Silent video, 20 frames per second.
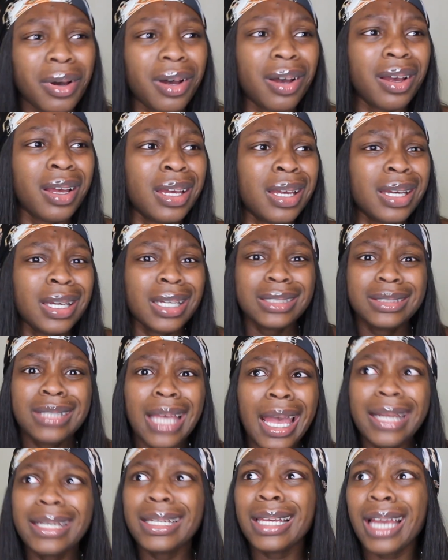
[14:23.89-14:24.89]
But
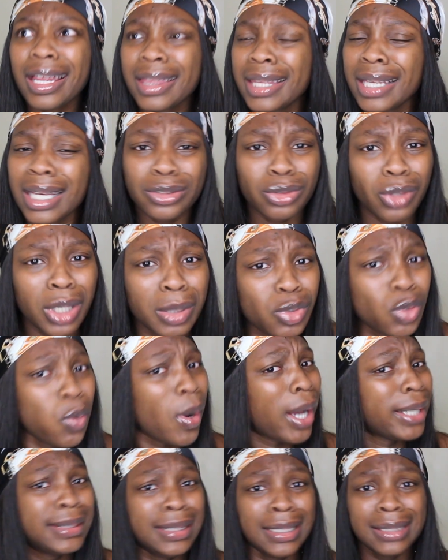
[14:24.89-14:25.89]
Teddy, I think I saw him
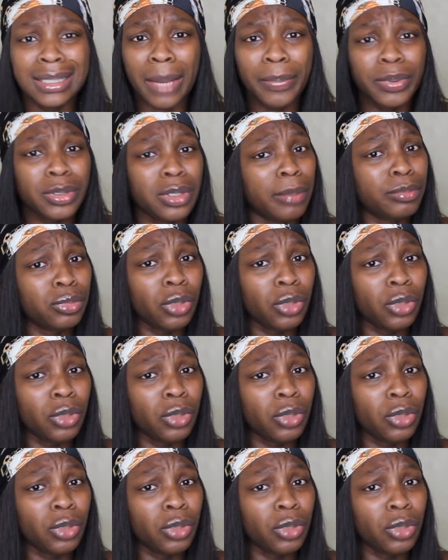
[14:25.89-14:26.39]
twice in this episode,